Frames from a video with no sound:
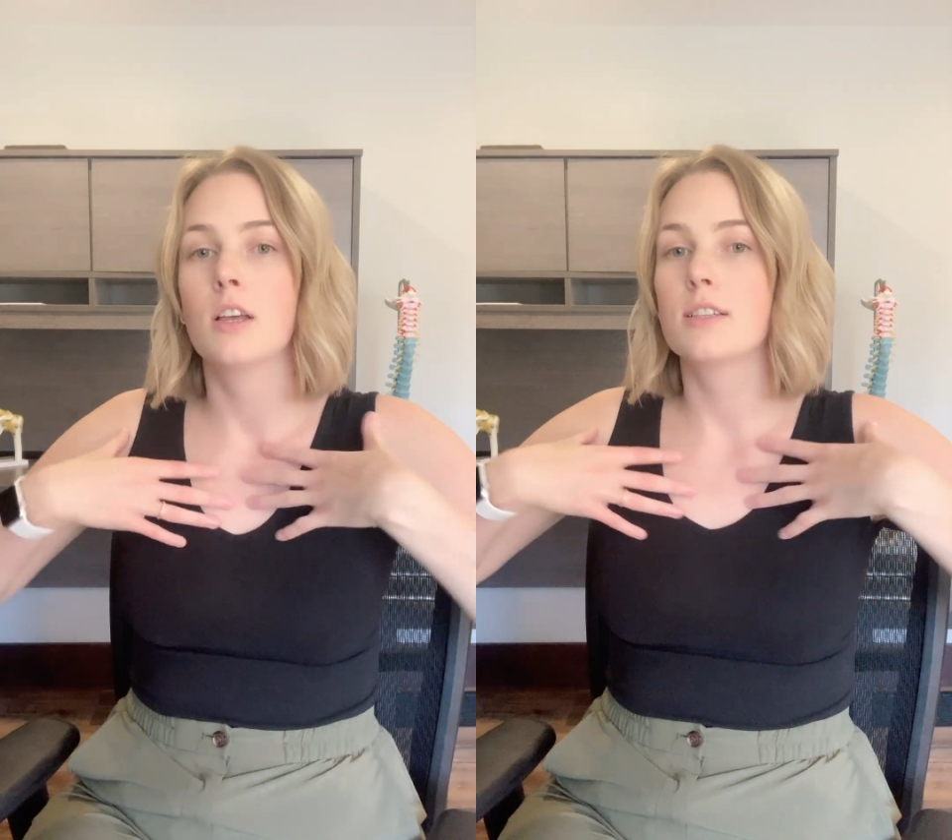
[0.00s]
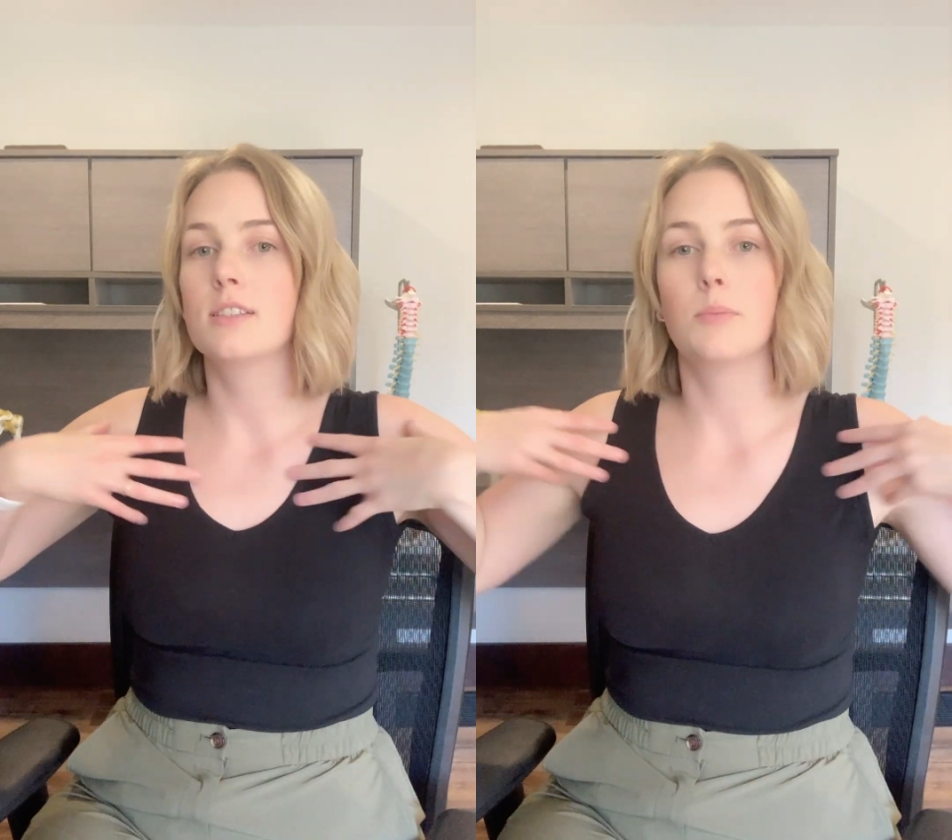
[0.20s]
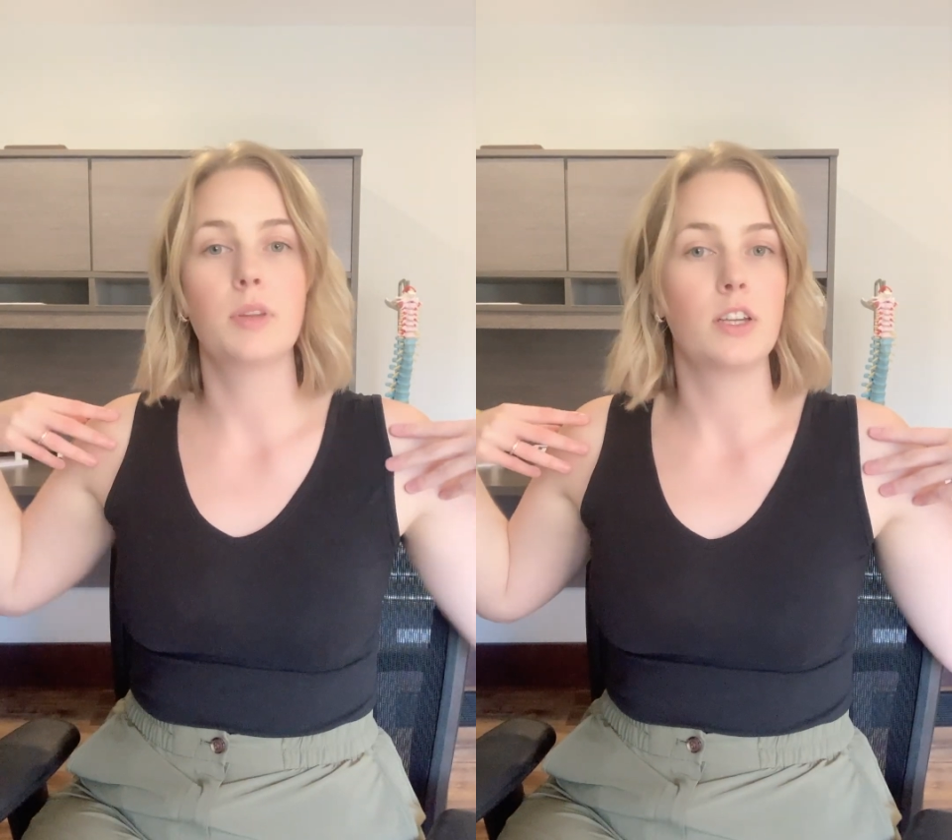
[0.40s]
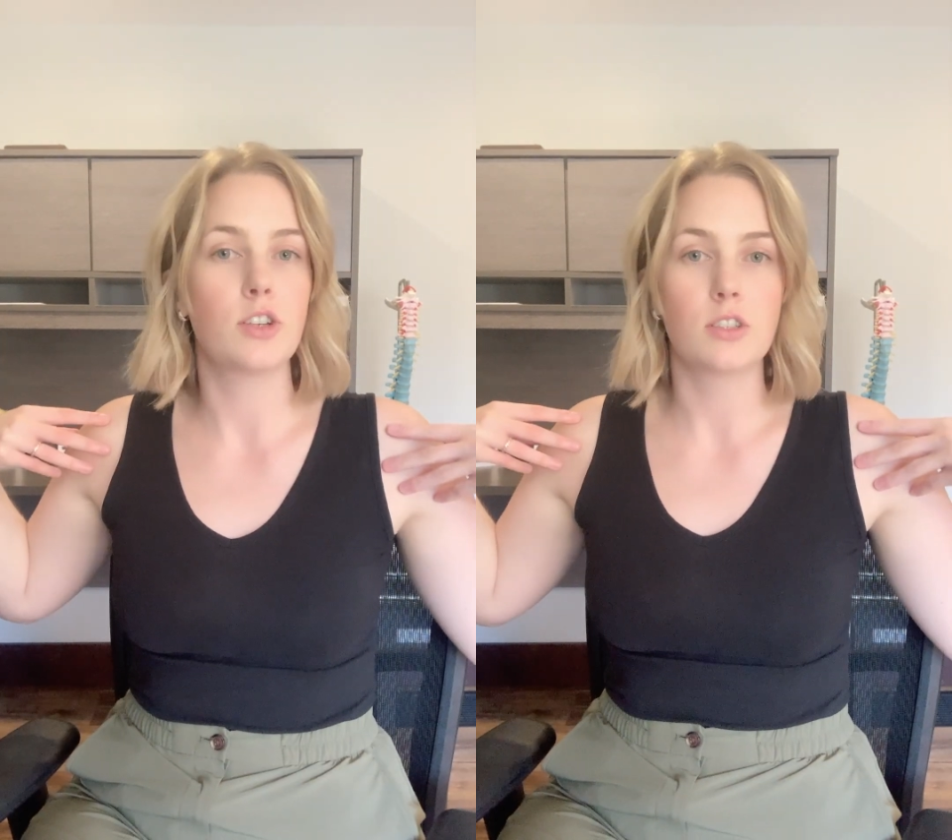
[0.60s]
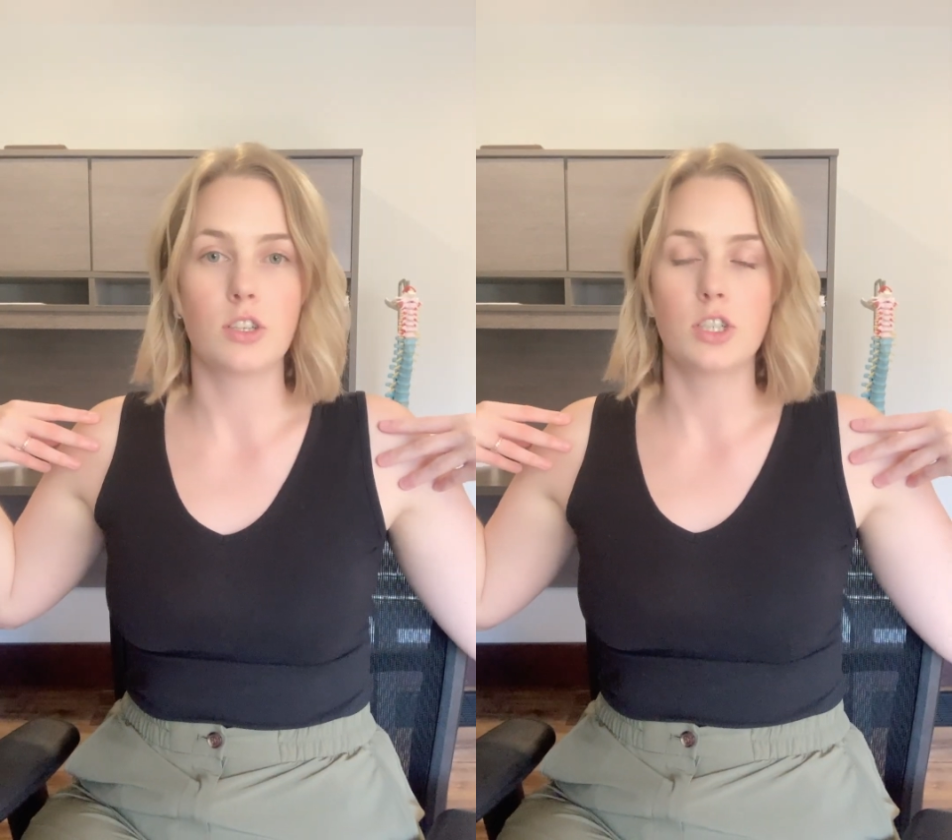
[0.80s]
Simply
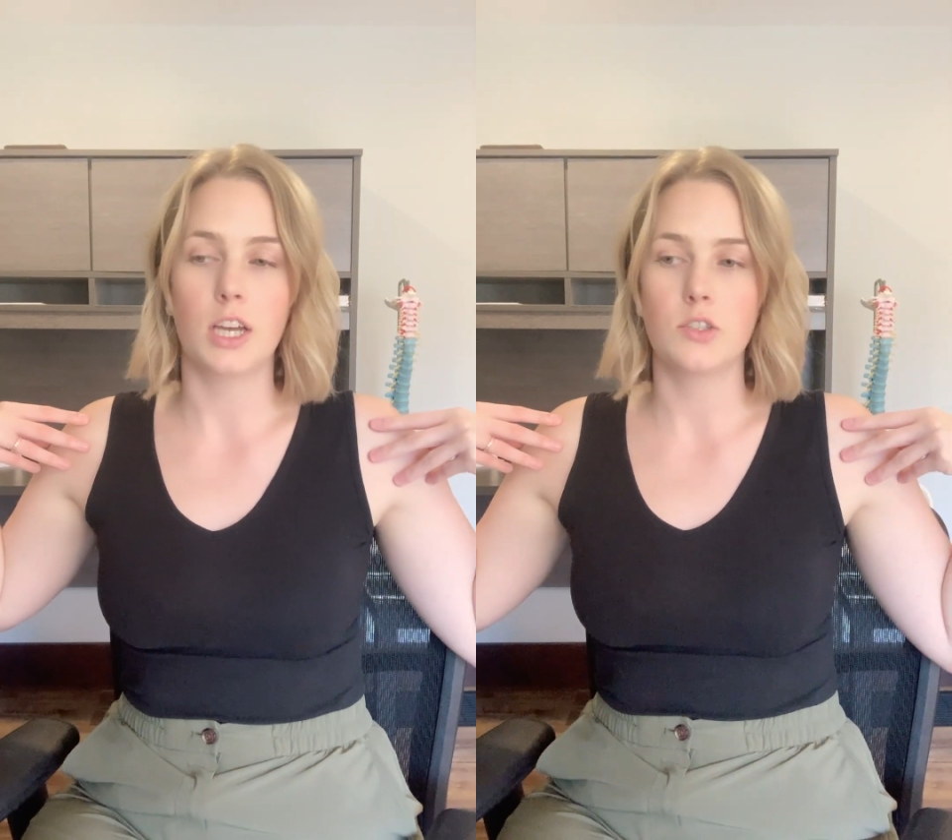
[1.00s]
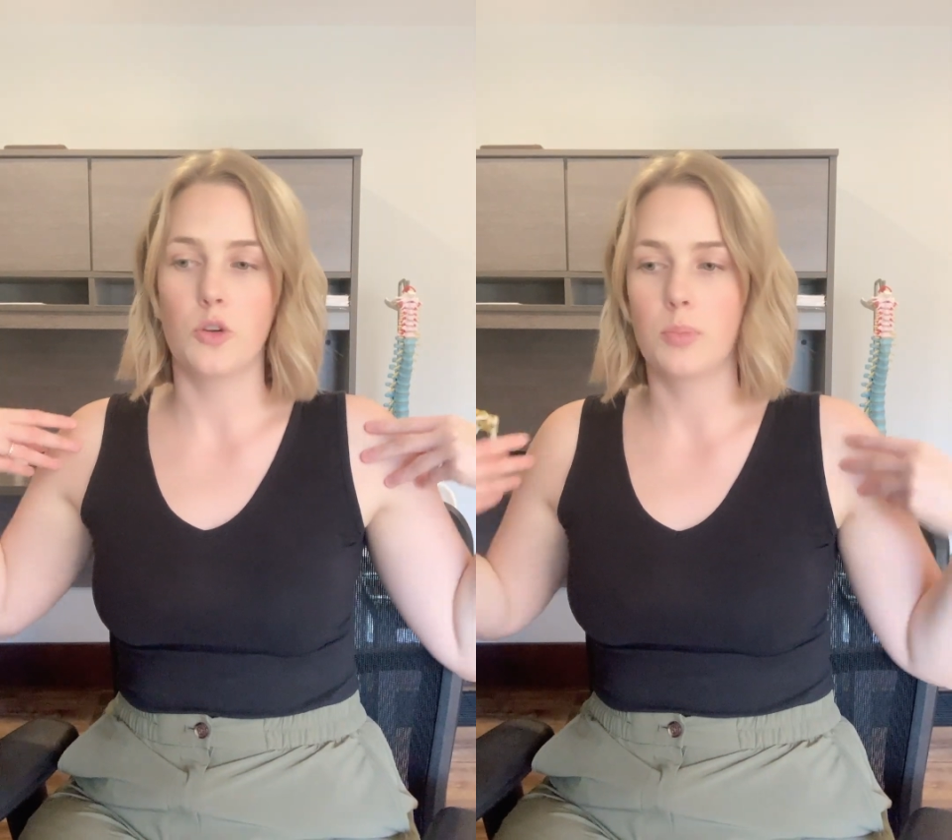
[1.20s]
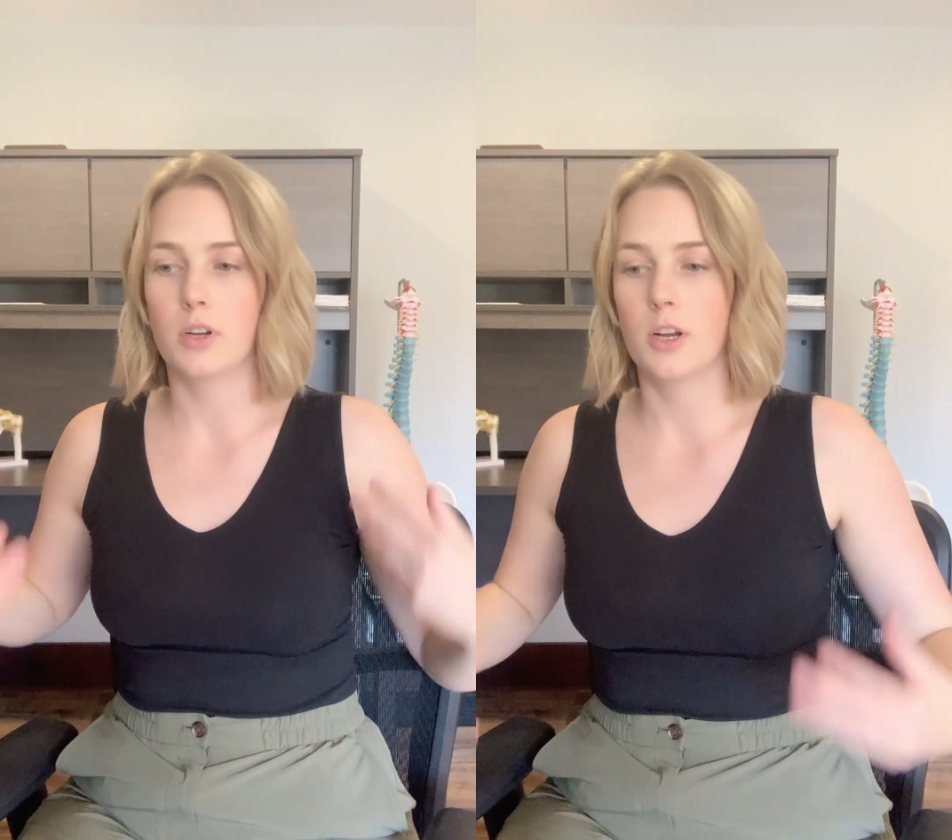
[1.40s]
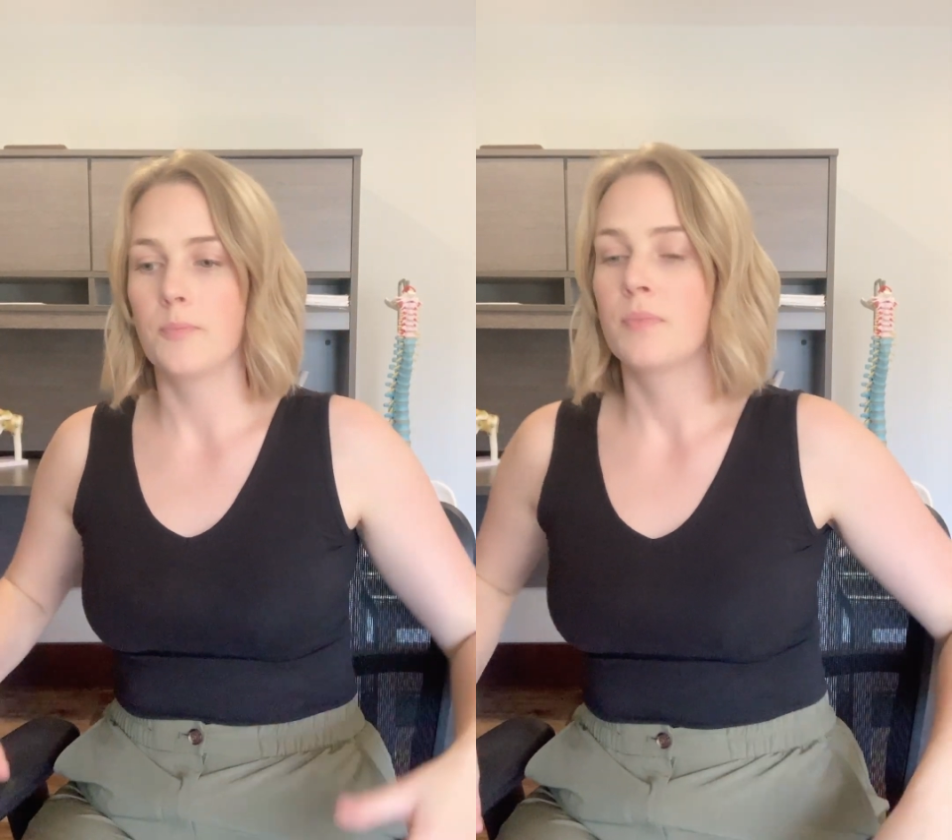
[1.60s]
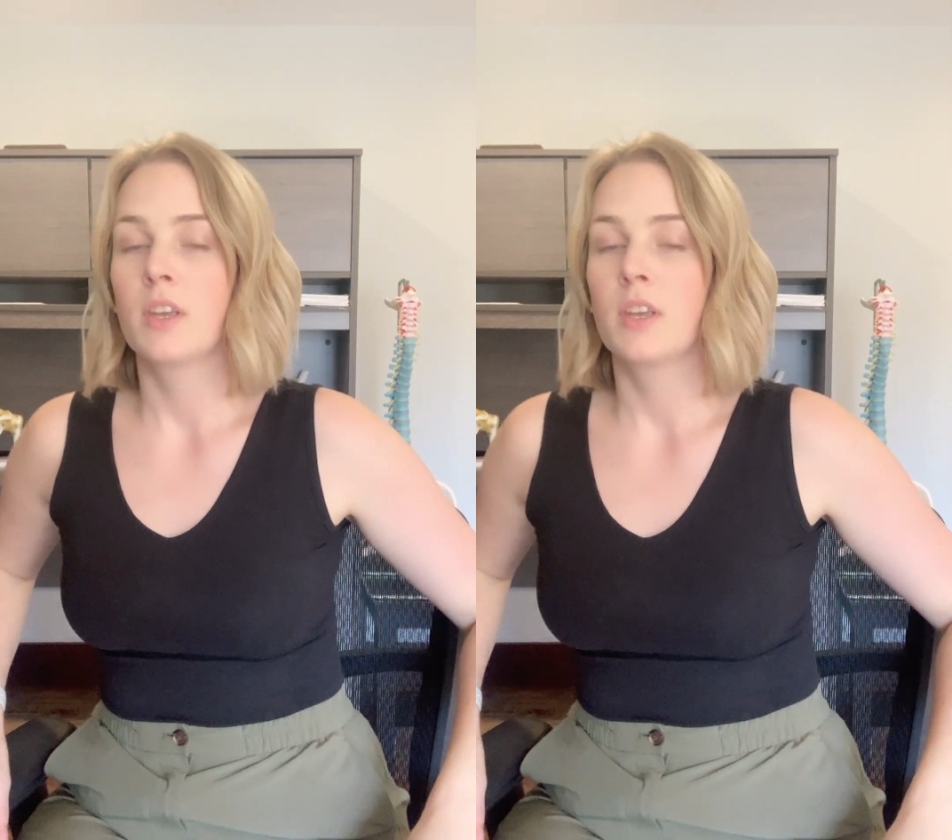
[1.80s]
just a chest opener.